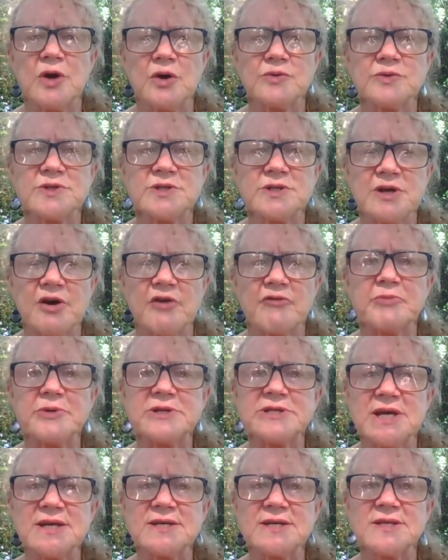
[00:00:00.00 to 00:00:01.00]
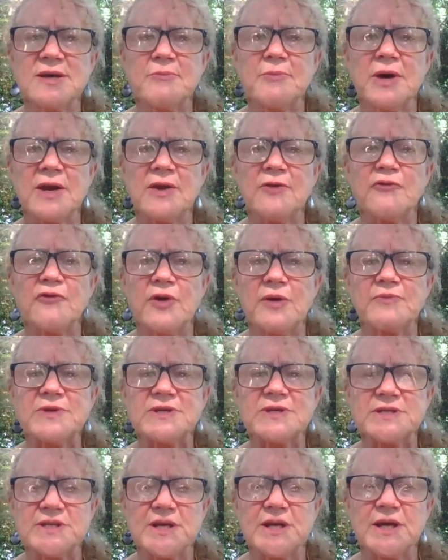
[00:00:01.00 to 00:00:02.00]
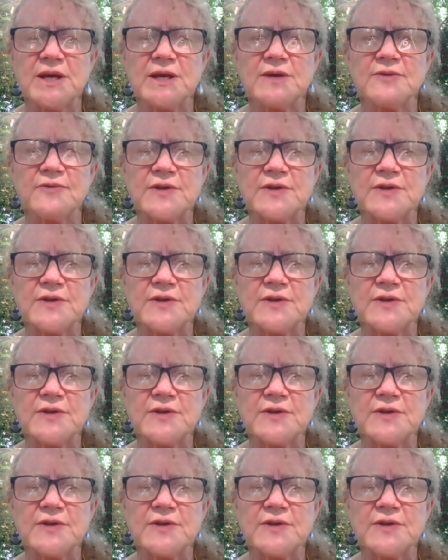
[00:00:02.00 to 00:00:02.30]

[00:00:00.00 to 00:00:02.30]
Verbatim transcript: own stuff but take somebody from the city